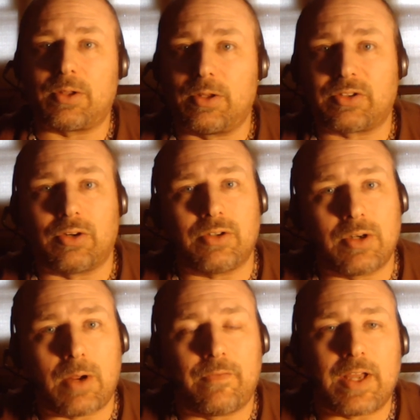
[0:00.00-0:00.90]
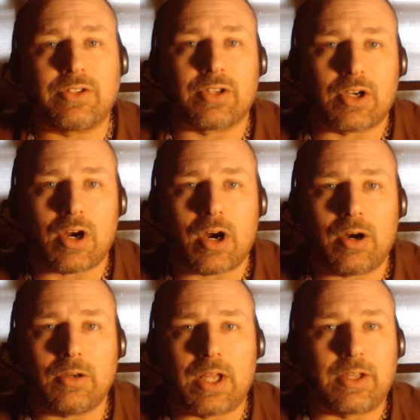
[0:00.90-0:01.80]
certain events
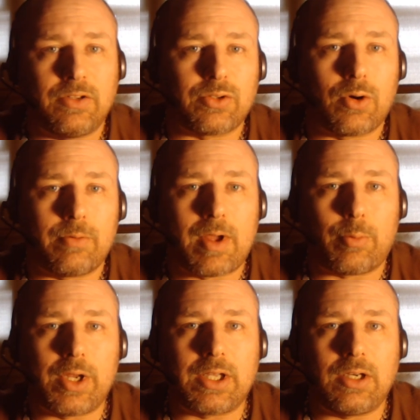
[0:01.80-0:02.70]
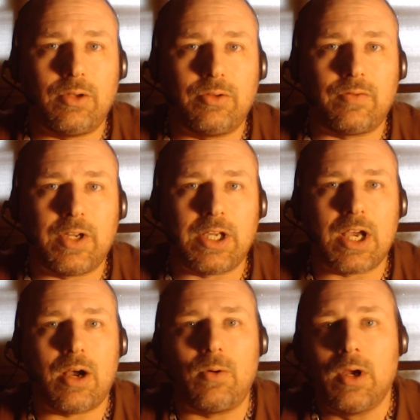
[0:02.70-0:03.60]
occur, like you saw in my breaking news
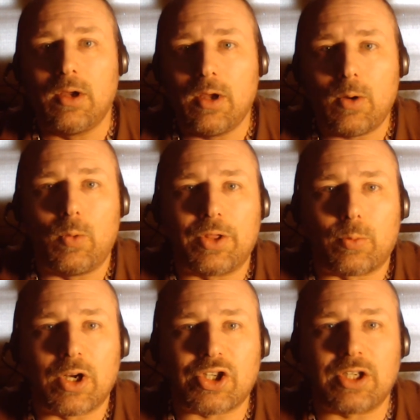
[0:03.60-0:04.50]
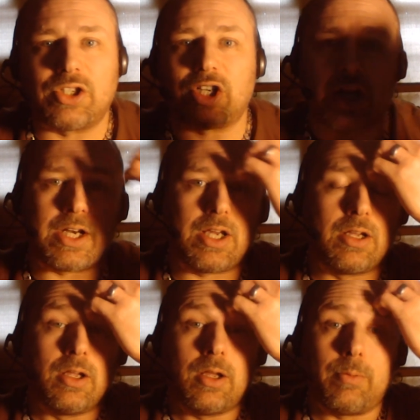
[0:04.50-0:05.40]
video with Russia and
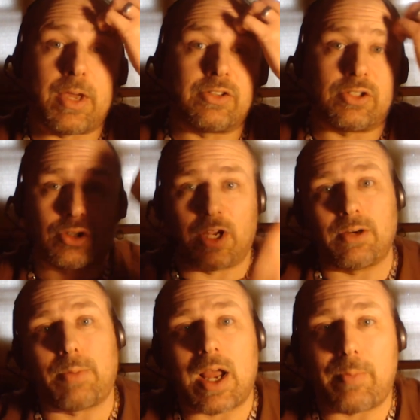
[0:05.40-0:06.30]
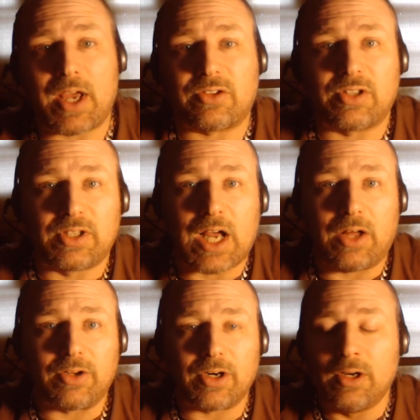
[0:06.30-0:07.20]
China basically trying to bypass the
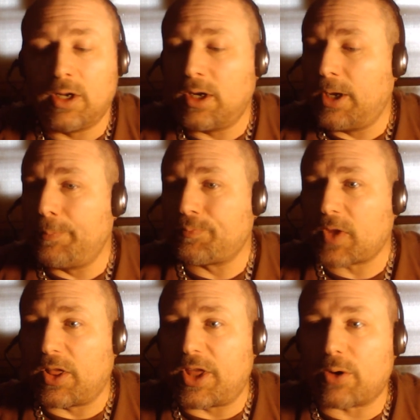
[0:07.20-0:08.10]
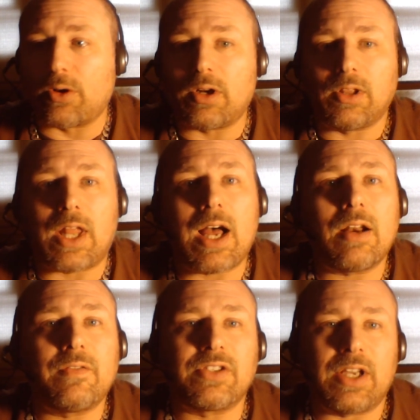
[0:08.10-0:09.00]
dollar there are a
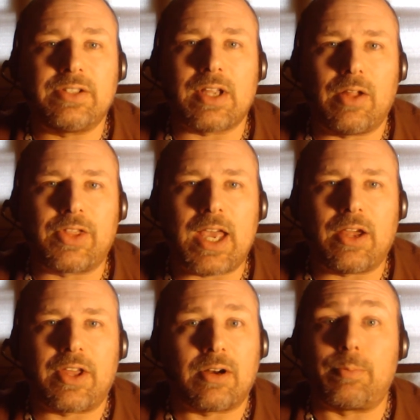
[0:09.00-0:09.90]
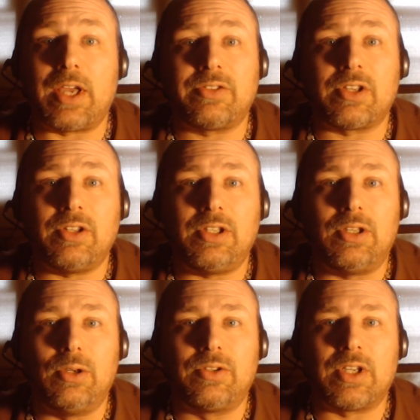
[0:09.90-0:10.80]
lot of sites out there that are basically
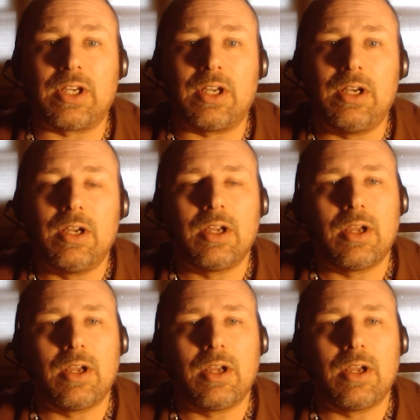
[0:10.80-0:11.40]
using